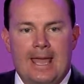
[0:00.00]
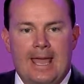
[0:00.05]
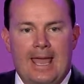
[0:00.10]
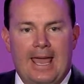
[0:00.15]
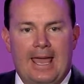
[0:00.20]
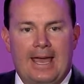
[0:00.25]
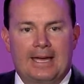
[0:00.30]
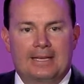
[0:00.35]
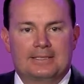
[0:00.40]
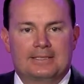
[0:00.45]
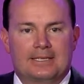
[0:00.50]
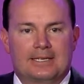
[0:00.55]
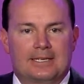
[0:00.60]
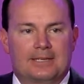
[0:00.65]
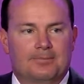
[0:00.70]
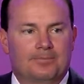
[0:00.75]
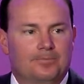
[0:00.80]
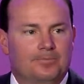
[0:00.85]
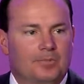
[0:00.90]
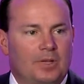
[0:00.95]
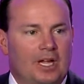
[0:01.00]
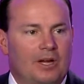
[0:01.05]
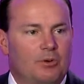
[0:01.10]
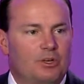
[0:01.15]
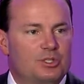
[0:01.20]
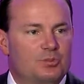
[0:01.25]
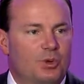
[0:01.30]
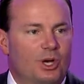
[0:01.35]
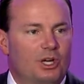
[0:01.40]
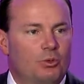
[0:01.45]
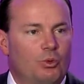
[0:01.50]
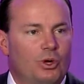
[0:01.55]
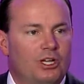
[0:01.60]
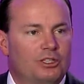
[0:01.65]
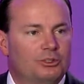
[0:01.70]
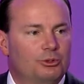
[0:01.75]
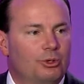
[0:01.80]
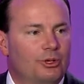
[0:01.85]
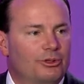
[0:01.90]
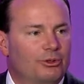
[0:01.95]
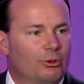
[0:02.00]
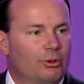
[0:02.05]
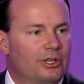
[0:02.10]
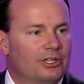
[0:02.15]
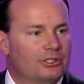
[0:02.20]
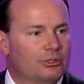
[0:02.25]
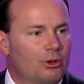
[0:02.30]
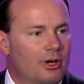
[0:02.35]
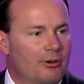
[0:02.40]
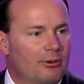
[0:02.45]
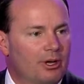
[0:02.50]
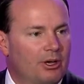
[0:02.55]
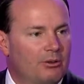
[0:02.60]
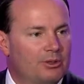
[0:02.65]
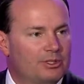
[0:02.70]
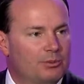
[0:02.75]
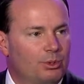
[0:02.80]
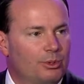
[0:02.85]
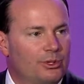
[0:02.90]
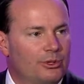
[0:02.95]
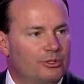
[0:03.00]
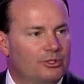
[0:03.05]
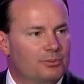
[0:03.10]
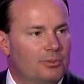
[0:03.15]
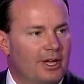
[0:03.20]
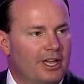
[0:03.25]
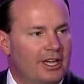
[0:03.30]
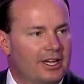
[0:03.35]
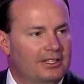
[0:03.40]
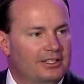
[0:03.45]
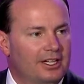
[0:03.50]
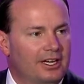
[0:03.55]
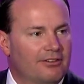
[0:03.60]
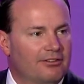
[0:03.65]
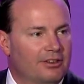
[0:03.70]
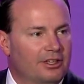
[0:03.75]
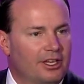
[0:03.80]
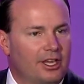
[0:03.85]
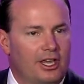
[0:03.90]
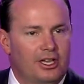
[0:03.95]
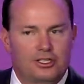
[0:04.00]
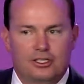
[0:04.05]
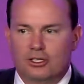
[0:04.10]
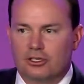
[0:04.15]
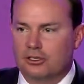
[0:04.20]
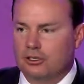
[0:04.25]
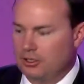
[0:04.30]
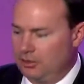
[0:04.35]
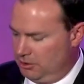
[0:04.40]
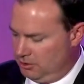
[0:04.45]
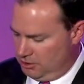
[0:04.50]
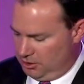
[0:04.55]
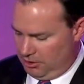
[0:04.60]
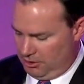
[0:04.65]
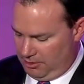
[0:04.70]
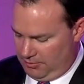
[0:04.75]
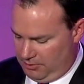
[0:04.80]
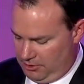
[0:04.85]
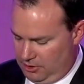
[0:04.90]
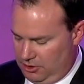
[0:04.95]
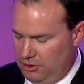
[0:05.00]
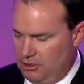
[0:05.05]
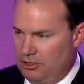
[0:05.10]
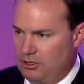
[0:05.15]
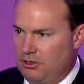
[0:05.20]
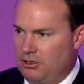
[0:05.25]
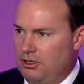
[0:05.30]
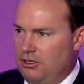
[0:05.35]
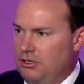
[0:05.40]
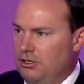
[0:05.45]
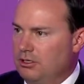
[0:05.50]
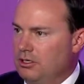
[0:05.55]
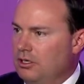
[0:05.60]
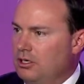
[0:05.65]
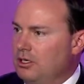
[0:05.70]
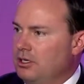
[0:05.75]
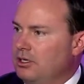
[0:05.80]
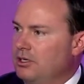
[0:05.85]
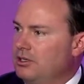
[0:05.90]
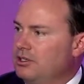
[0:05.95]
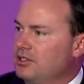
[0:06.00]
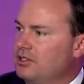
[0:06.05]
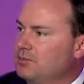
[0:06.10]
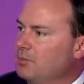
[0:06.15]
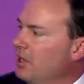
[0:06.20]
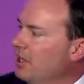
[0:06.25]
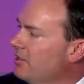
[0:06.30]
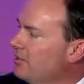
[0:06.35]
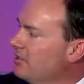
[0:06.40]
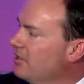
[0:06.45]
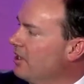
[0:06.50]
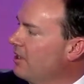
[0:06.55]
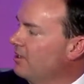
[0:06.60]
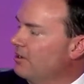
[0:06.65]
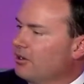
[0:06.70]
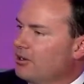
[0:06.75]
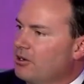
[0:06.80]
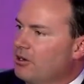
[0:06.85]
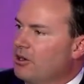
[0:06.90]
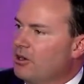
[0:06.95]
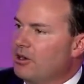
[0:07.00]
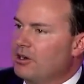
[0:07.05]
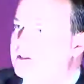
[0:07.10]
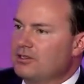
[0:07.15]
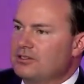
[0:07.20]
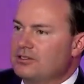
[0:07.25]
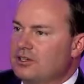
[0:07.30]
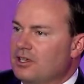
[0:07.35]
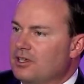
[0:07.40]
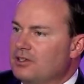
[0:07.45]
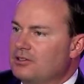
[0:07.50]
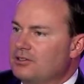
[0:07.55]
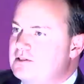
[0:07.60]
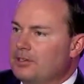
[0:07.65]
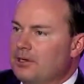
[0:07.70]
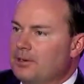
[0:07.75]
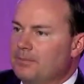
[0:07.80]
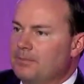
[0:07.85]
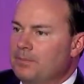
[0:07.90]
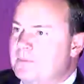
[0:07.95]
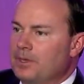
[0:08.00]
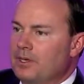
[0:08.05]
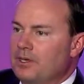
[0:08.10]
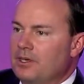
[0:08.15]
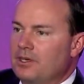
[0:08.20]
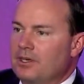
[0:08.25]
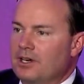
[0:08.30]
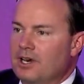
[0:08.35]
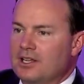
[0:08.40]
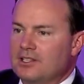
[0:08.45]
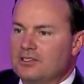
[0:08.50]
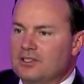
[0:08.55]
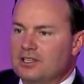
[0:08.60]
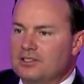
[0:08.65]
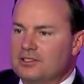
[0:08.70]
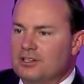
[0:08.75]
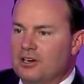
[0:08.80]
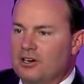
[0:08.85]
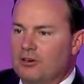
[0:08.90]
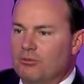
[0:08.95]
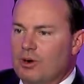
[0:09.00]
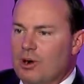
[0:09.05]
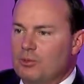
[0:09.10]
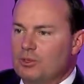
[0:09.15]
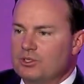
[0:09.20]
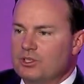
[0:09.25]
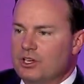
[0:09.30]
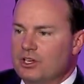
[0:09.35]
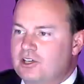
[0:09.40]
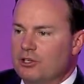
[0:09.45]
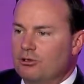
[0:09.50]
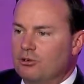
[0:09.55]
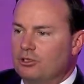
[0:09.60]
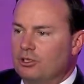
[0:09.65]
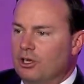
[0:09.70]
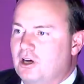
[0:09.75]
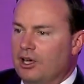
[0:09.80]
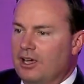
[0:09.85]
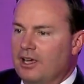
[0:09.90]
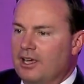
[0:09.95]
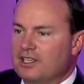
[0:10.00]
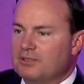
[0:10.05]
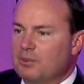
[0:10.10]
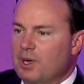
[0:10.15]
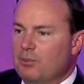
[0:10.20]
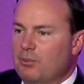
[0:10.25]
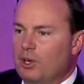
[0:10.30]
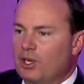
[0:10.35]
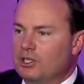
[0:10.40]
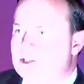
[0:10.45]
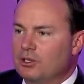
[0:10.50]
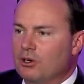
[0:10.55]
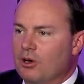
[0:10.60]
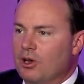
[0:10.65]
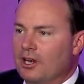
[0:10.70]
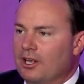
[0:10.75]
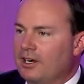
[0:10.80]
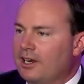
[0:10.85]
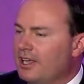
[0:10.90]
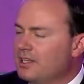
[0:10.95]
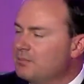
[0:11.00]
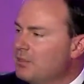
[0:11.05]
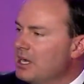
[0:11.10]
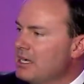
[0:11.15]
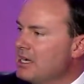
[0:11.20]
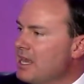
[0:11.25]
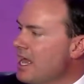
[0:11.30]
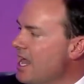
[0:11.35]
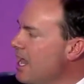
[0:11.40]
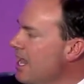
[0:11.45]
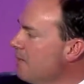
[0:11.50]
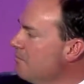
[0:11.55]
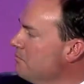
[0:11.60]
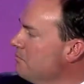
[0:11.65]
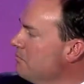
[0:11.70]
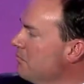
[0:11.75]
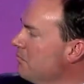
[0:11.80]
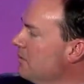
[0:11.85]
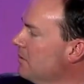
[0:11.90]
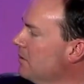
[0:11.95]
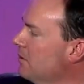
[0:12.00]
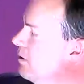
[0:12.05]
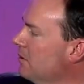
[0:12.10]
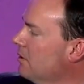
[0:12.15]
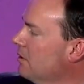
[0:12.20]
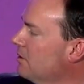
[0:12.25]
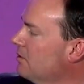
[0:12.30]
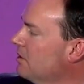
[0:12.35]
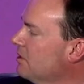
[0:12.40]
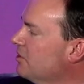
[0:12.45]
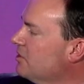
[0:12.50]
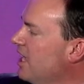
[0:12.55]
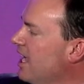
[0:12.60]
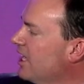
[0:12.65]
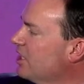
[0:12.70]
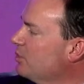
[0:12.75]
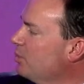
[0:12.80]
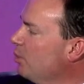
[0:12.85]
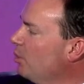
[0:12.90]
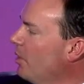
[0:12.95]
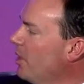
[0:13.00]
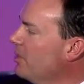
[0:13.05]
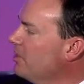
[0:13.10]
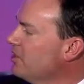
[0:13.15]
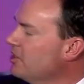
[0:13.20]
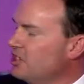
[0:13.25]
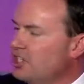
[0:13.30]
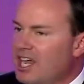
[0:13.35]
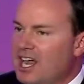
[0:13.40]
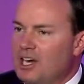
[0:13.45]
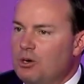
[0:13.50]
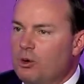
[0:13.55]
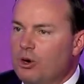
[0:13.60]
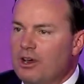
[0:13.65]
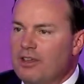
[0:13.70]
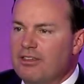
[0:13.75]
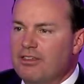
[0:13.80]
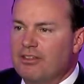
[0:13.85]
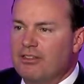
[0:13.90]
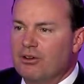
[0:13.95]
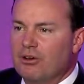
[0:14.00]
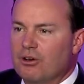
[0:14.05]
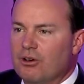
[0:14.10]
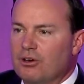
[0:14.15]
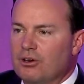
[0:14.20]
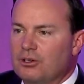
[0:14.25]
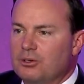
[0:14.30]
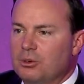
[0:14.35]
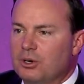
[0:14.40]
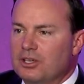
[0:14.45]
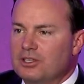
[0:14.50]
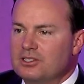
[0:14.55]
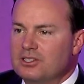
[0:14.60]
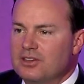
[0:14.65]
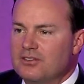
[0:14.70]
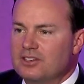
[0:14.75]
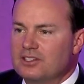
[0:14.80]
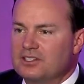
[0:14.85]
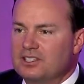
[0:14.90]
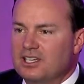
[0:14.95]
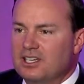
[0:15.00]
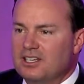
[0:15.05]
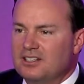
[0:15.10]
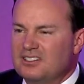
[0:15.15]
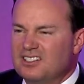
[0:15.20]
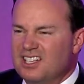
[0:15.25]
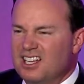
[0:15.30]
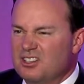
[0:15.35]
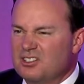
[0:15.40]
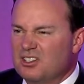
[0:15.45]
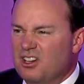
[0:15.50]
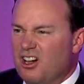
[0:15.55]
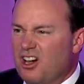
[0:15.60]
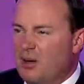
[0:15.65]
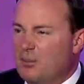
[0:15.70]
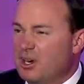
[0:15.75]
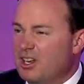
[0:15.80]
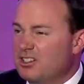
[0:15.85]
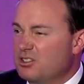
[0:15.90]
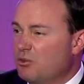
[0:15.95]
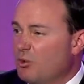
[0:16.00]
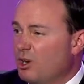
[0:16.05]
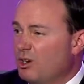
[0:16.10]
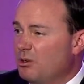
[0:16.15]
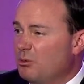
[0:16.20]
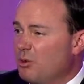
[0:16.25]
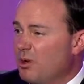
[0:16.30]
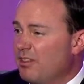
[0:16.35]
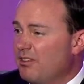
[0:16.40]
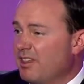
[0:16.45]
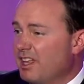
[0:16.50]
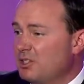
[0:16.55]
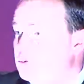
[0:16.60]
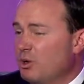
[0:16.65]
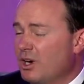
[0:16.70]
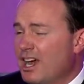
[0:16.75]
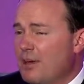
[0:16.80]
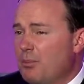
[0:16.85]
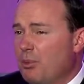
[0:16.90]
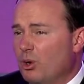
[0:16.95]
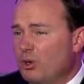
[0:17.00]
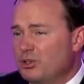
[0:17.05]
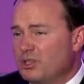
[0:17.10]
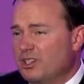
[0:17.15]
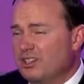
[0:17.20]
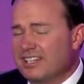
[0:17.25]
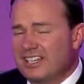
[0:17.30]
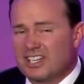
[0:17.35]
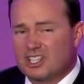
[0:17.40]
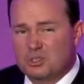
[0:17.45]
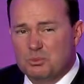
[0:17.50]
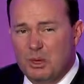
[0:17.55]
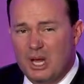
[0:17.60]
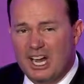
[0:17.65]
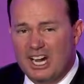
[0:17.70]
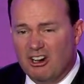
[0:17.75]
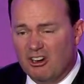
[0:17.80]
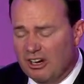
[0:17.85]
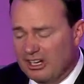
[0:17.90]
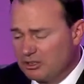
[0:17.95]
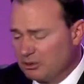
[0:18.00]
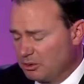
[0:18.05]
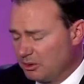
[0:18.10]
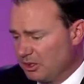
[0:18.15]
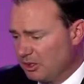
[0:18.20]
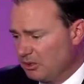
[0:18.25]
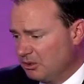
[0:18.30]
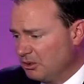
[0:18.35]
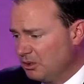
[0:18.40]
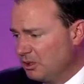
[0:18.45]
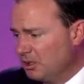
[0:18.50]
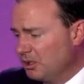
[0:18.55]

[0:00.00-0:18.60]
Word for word: And um, I respond well to authority, so I would always produce my identification. I'll even show you. This is my senator card. It says um, United States Senator representing Utah. Has my picture on it. Has my name. It says expiration January 3rd, 2017. Sounds ominous. Wondered whether that's when I personally expire. I don't know.